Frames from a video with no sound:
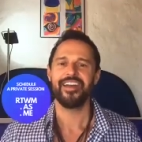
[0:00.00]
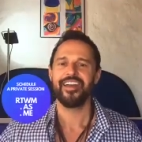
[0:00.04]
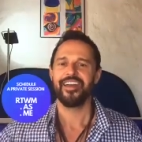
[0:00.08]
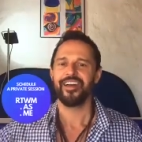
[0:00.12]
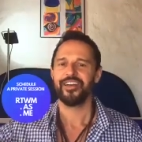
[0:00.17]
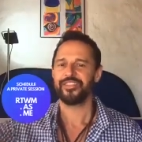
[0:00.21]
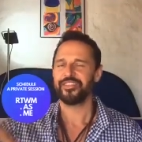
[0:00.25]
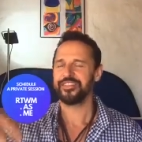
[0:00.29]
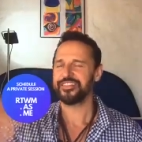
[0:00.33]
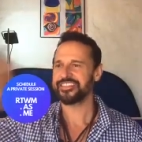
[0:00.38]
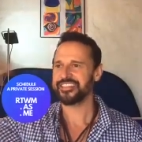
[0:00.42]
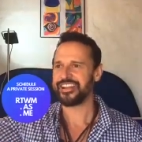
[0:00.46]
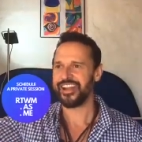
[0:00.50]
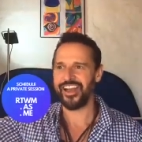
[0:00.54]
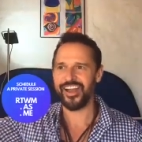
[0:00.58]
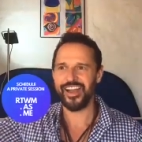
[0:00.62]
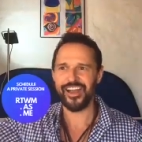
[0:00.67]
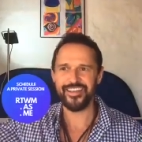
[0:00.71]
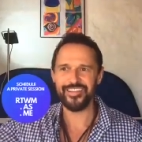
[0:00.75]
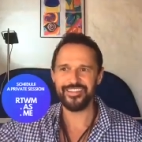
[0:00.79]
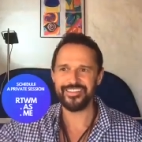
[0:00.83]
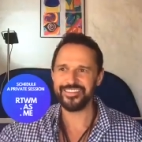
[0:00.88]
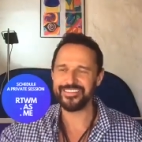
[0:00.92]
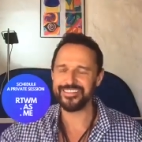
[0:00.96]
the sky
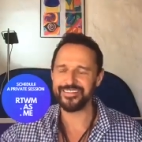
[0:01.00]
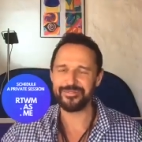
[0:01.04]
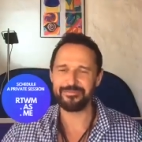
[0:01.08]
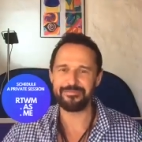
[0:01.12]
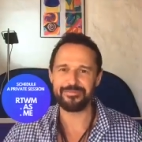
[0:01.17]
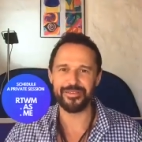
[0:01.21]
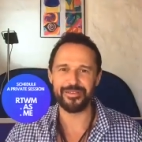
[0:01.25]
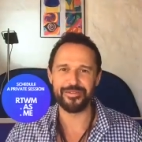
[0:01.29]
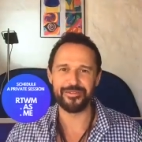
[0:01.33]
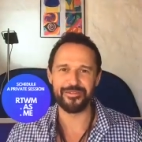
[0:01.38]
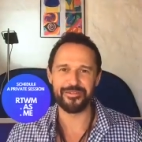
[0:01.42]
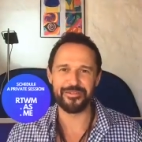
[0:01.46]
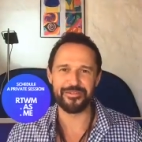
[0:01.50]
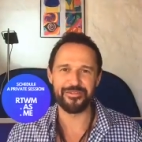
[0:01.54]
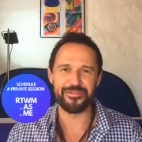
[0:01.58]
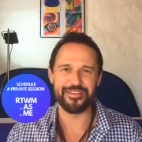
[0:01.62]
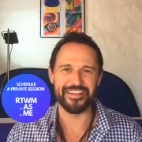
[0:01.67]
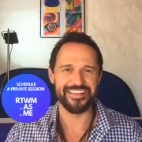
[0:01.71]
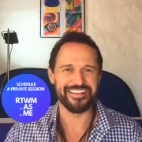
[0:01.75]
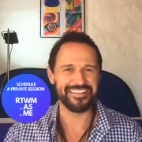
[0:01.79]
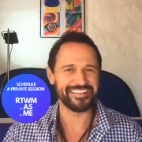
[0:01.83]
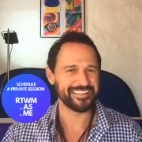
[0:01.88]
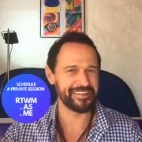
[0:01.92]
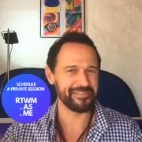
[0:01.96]
is still blue
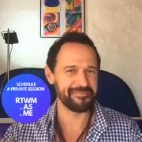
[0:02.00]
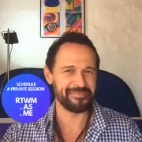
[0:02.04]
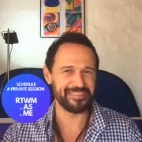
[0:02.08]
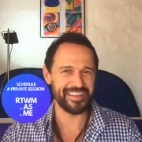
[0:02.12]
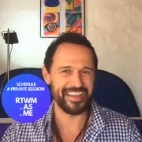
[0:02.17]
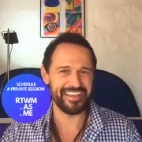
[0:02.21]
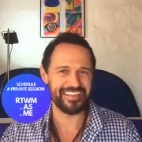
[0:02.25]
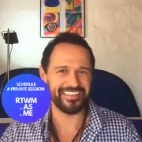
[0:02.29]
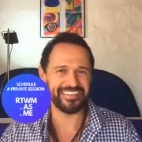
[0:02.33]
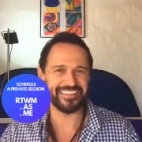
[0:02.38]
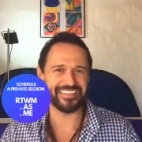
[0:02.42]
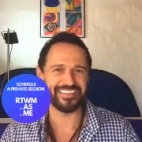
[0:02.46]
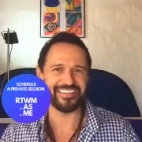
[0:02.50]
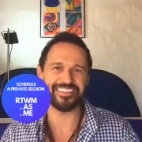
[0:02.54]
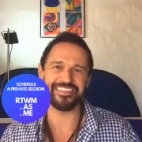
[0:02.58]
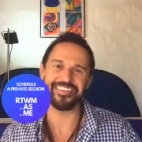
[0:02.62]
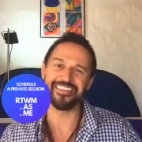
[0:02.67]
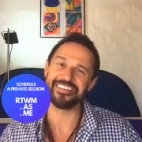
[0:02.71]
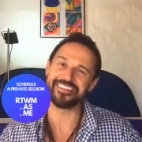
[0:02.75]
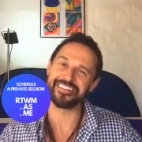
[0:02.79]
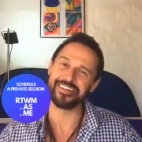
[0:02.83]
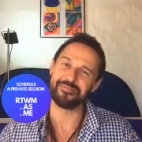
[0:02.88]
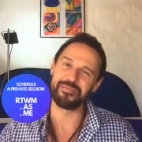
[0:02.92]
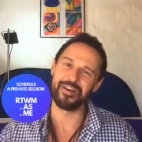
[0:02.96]
in some places,
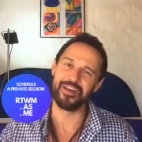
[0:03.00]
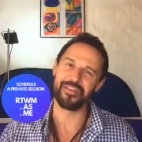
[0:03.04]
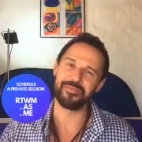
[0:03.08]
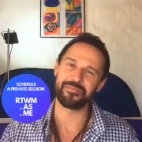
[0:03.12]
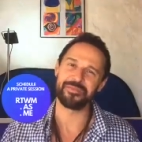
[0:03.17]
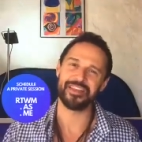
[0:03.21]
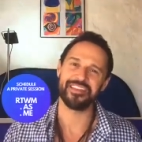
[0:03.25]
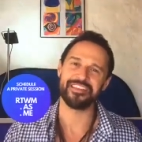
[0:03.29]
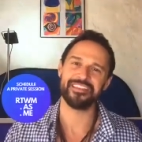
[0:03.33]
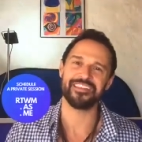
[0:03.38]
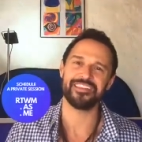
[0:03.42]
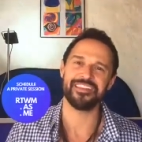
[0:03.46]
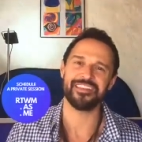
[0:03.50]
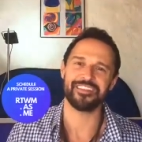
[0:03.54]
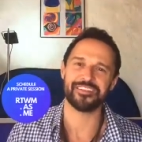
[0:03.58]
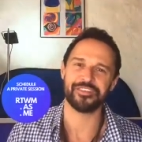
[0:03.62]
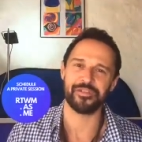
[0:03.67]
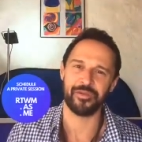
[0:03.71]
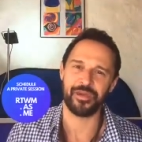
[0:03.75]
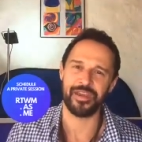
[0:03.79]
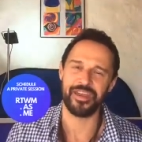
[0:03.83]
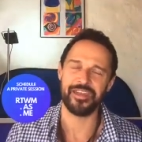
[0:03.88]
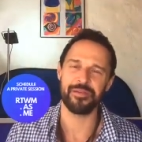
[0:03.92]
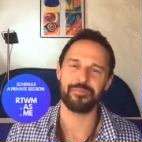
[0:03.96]
in some other places it's
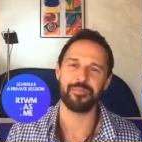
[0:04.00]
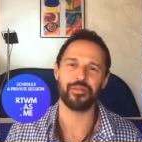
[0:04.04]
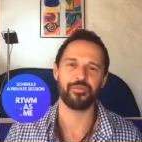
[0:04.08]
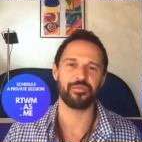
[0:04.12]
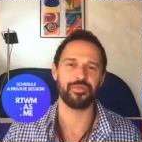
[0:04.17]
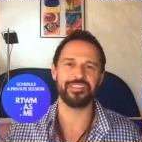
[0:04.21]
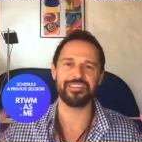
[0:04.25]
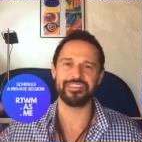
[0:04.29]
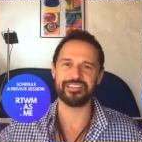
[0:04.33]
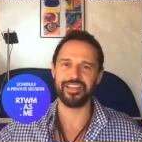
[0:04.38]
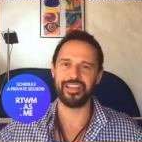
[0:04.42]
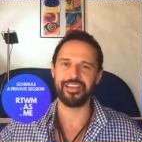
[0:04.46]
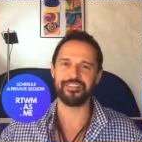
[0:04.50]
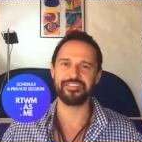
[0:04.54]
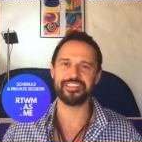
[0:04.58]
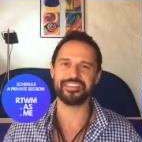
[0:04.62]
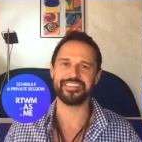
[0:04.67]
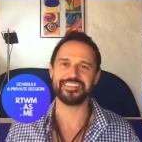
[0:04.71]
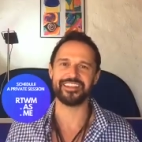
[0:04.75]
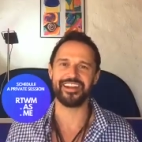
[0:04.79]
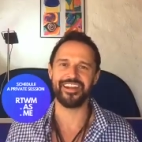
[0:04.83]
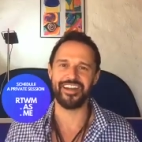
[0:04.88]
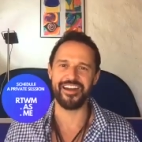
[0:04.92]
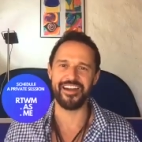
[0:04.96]
gray, but we still have a
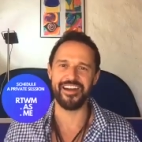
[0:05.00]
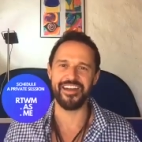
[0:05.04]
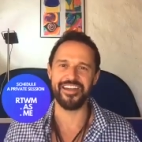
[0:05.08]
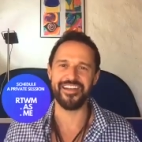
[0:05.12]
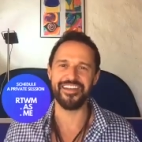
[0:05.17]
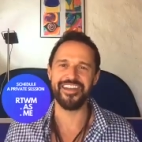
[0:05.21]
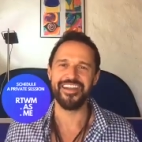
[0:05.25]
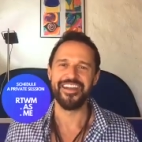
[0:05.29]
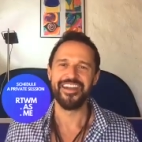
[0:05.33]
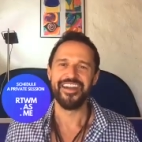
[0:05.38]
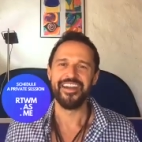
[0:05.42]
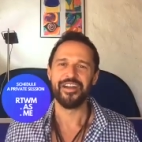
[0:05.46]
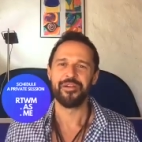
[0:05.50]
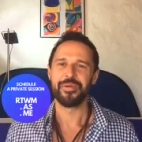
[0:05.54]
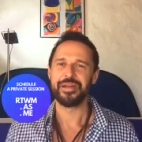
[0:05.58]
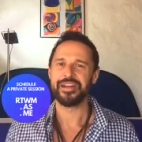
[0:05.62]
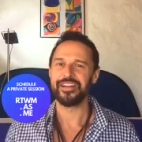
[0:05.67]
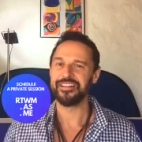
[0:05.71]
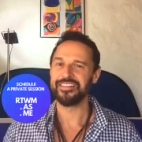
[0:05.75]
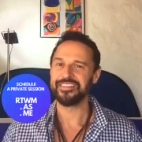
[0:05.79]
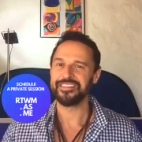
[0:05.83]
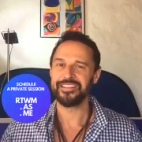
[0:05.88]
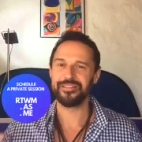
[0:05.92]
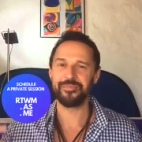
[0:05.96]
sky, we
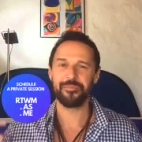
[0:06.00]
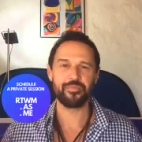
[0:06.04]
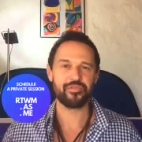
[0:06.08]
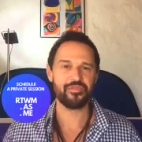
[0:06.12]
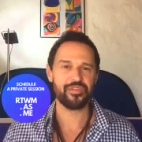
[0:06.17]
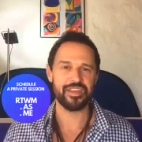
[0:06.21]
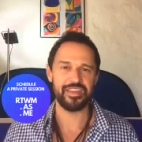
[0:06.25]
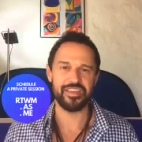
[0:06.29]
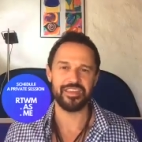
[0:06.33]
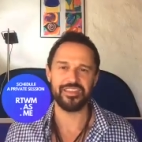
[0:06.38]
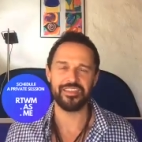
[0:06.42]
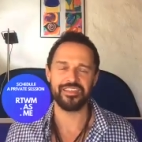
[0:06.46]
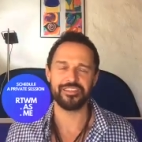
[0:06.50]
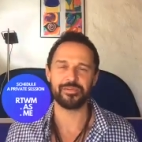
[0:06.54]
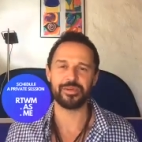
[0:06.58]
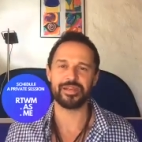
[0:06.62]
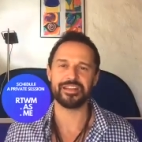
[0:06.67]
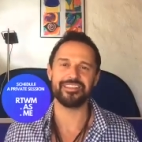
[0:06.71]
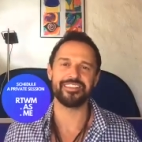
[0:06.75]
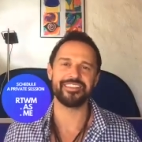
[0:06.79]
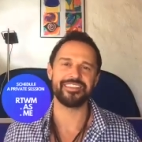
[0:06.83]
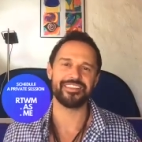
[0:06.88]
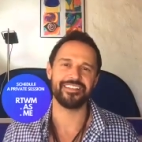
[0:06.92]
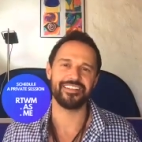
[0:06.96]
can still breathe, we
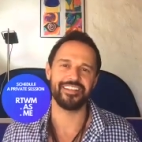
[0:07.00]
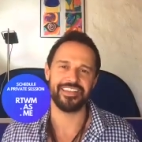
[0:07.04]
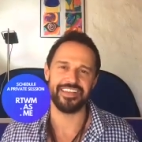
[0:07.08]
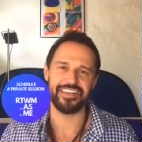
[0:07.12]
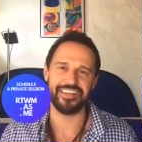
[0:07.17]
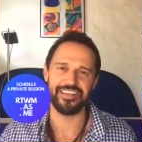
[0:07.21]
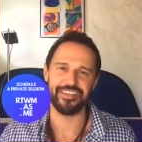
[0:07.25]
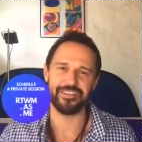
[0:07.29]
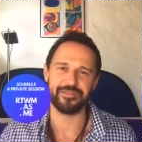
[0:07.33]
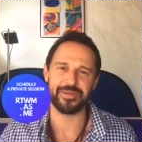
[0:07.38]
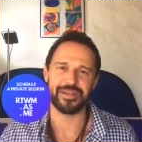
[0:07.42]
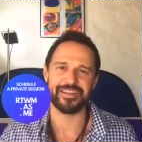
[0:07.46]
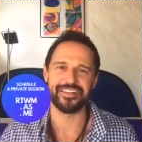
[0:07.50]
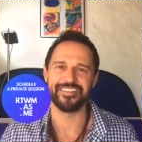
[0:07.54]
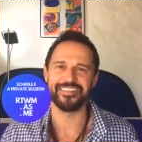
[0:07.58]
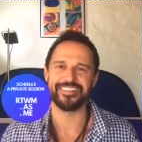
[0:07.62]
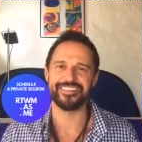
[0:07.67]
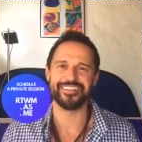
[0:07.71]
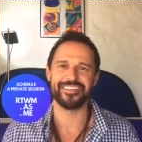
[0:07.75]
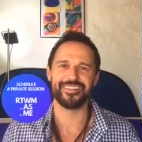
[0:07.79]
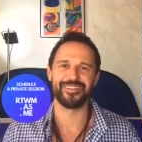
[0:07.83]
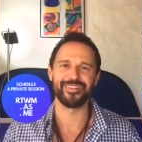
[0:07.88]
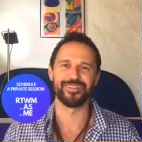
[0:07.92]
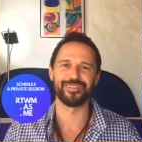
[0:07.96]
can still eat, we can
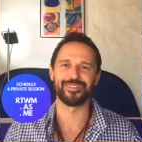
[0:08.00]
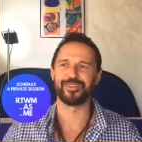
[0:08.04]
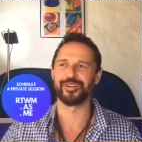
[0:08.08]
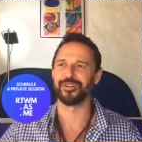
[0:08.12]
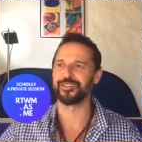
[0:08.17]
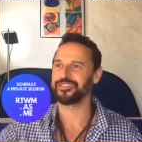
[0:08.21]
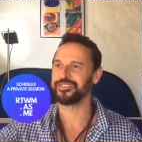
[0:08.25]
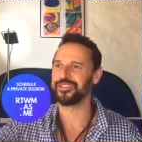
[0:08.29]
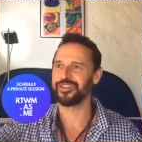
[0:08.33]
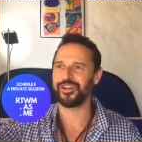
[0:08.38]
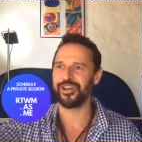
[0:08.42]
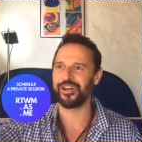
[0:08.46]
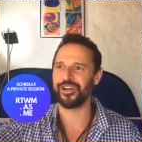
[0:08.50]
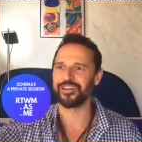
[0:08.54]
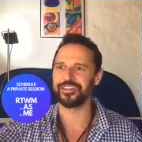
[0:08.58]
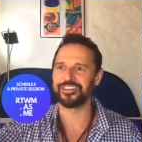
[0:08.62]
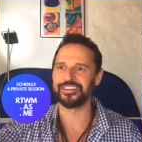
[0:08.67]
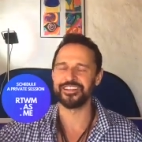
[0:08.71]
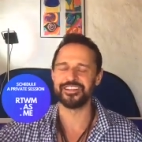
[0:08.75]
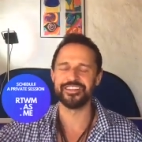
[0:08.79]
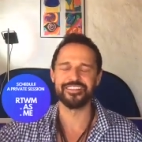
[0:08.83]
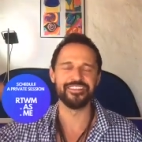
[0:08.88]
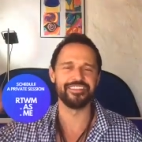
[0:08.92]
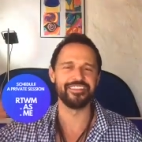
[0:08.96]
still go to the
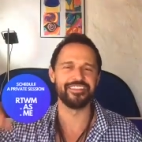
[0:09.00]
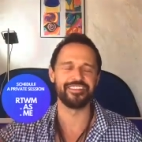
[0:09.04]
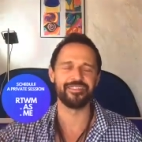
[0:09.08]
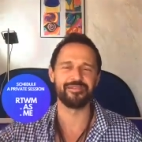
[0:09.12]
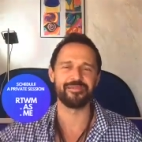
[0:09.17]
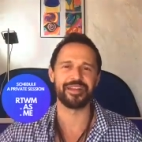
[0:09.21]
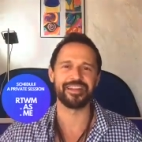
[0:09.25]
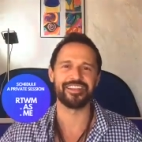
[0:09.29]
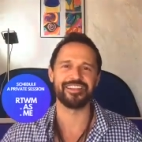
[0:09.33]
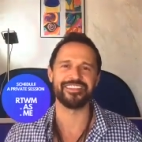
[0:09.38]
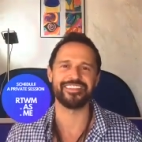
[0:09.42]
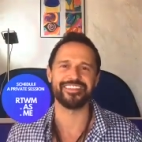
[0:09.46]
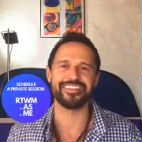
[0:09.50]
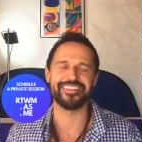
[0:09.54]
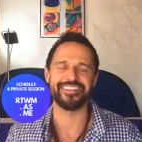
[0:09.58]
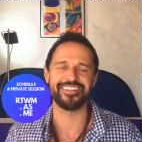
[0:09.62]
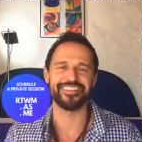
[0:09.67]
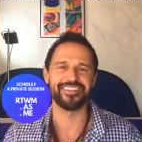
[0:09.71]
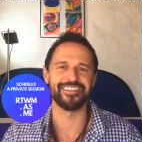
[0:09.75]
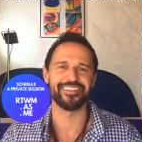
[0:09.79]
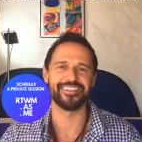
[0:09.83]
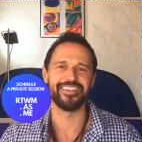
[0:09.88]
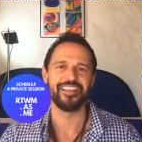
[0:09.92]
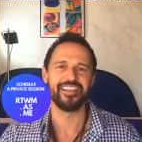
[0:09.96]
garden, we can still,